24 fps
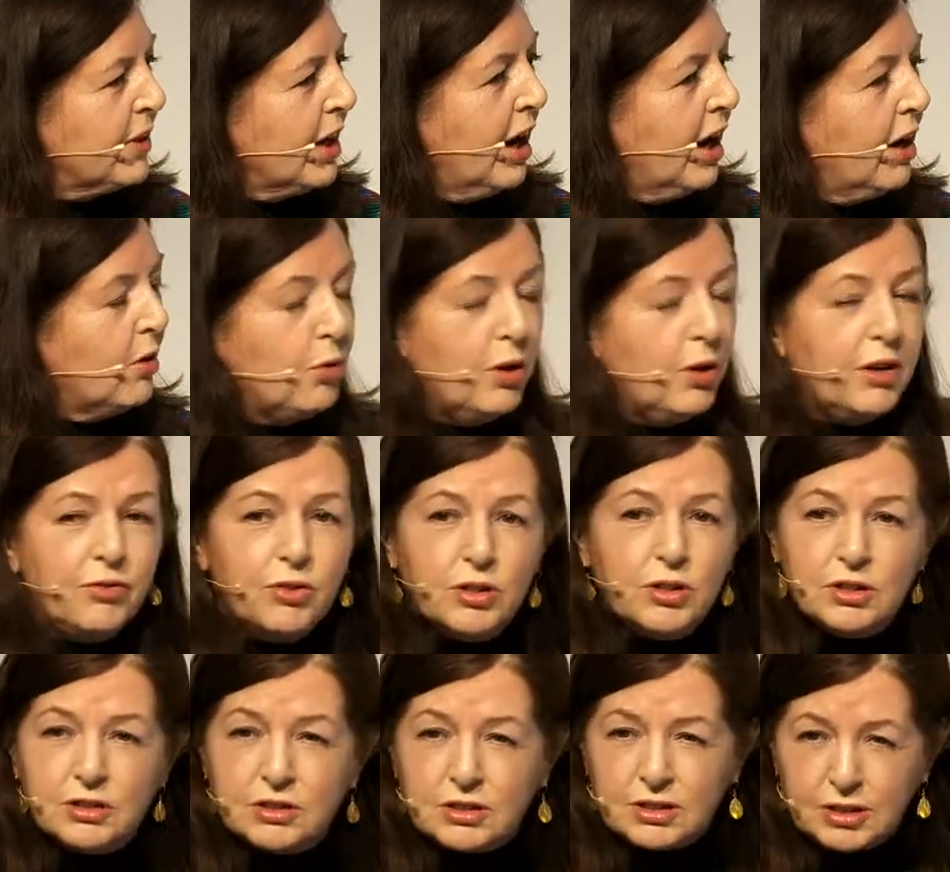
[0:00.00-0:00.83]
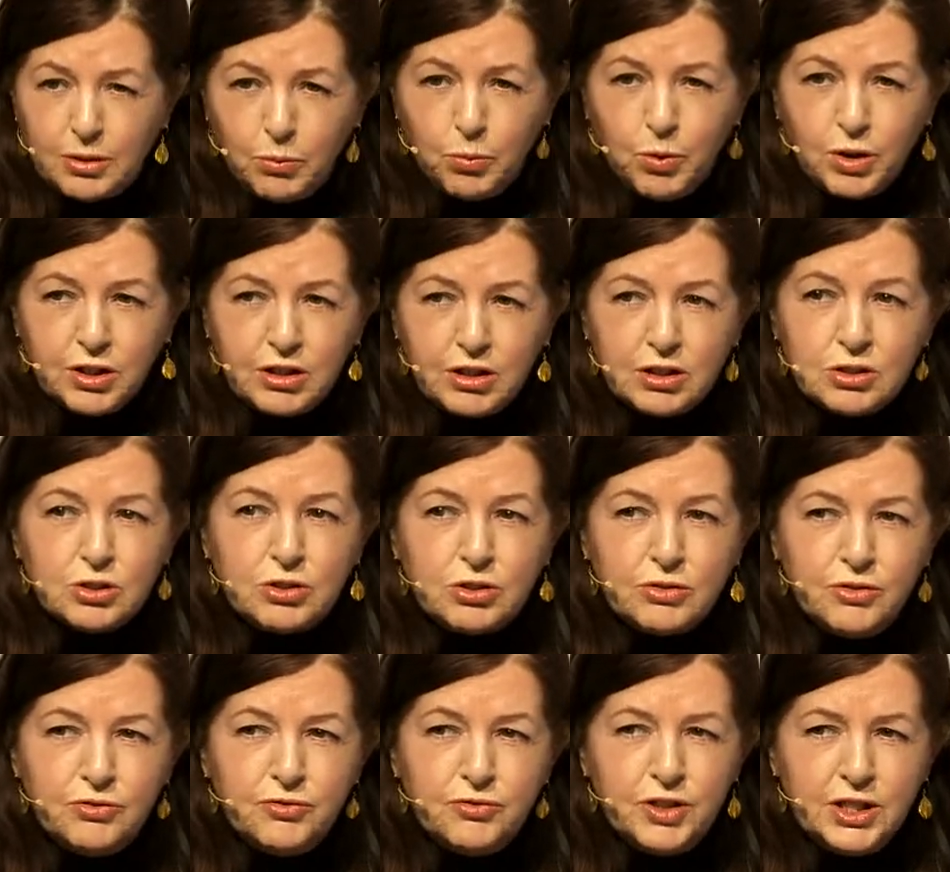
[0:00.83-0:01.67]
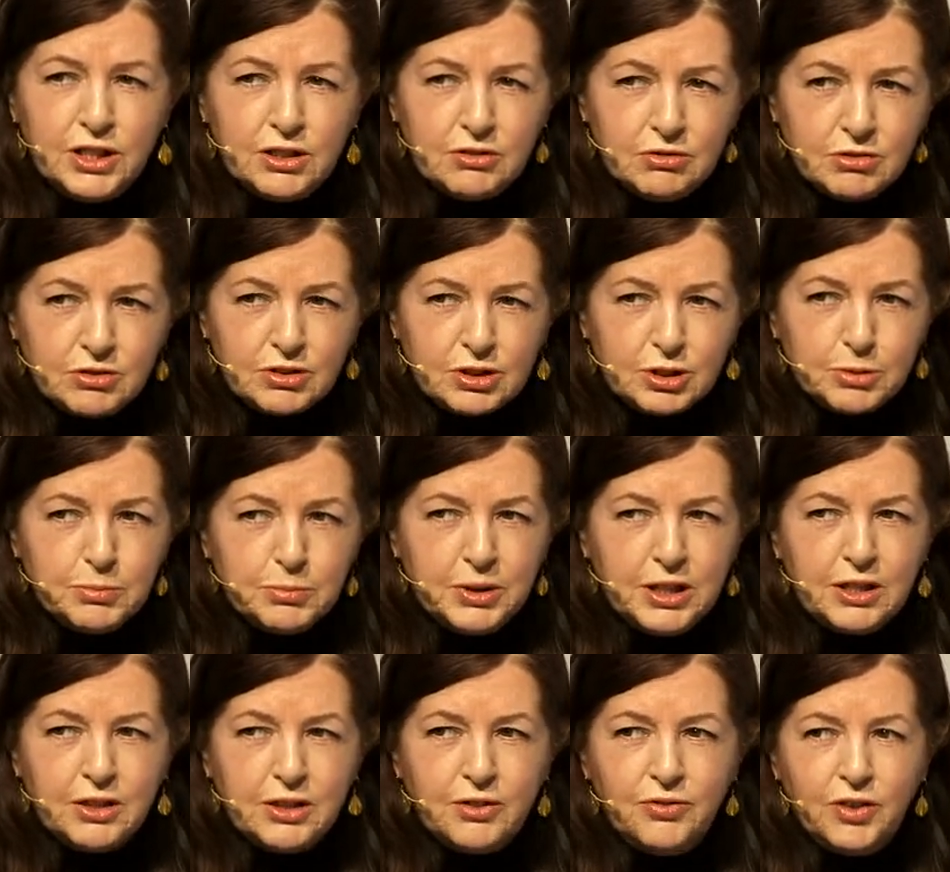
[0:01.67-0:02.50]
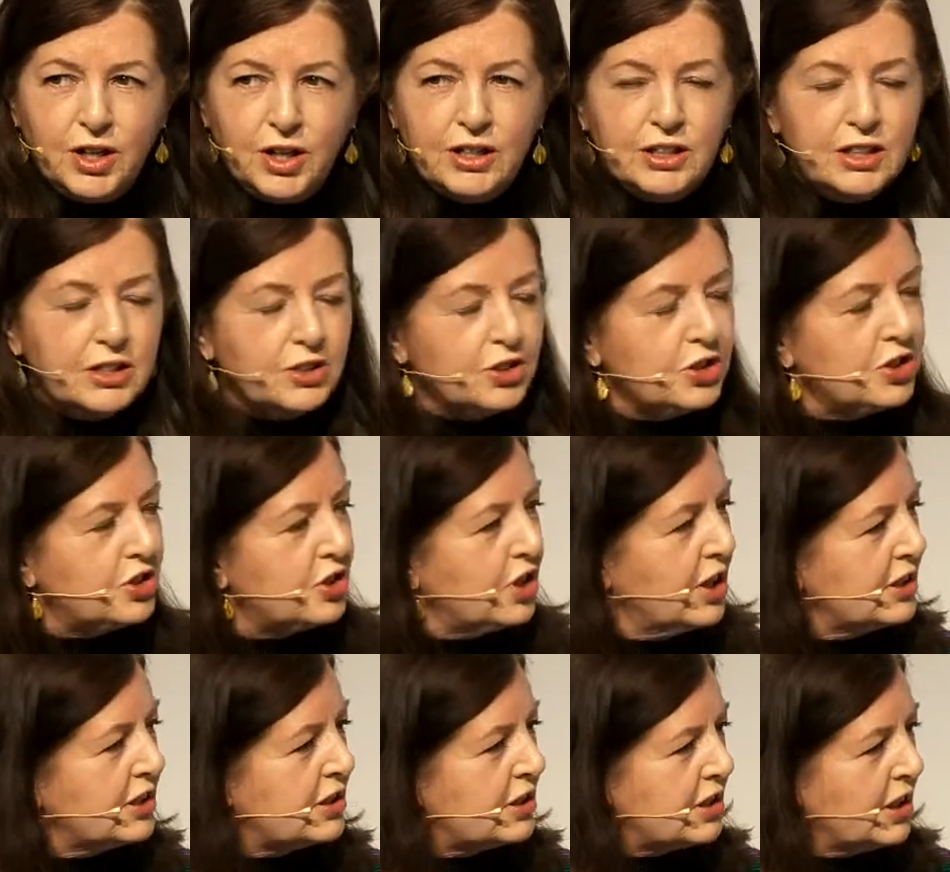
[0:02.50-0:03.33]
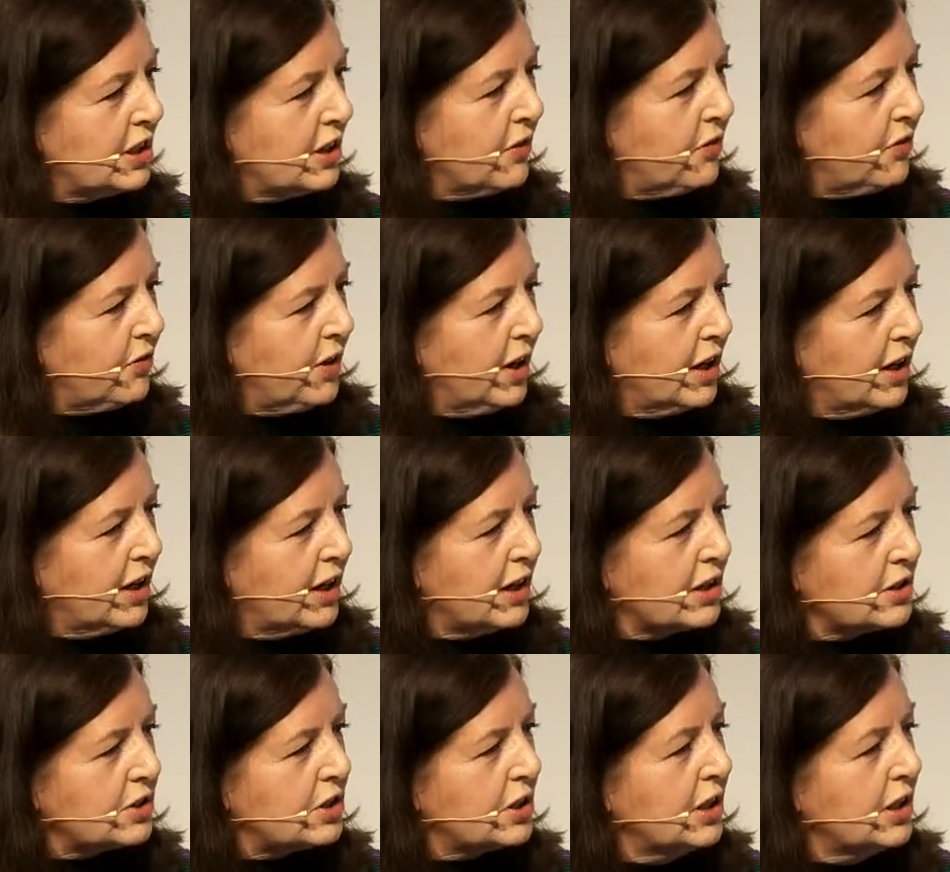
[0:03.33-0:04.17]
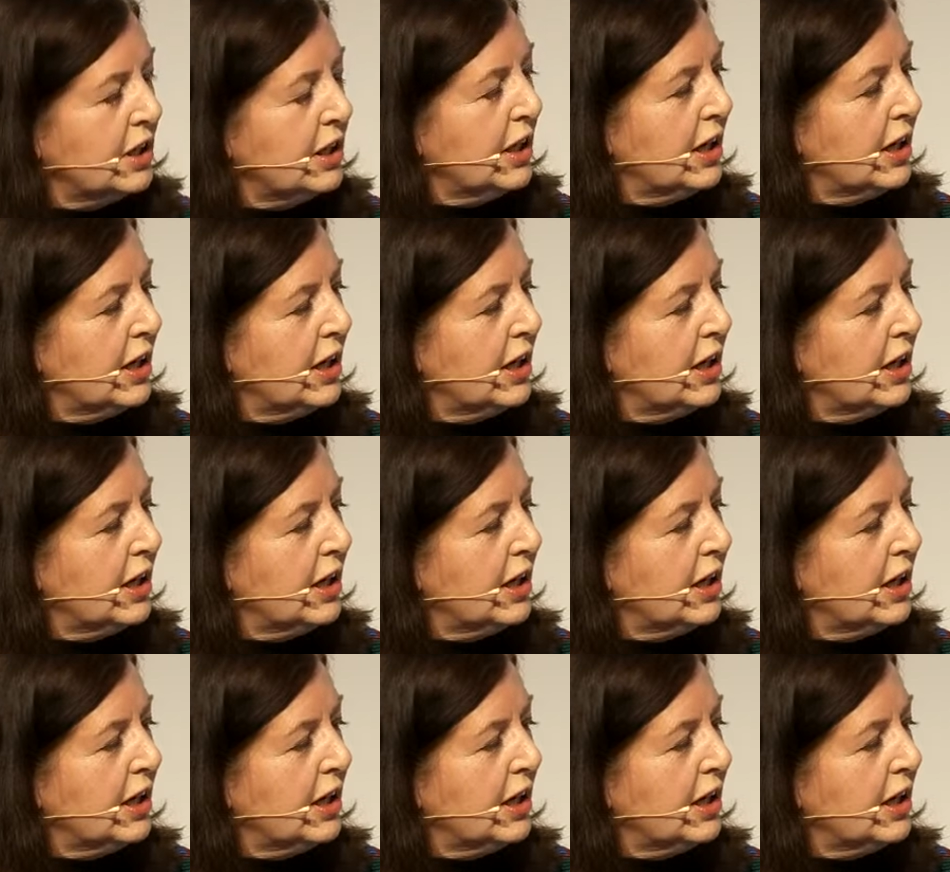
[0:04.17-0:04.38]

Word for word: However, someone has revealed to me the very interesting fact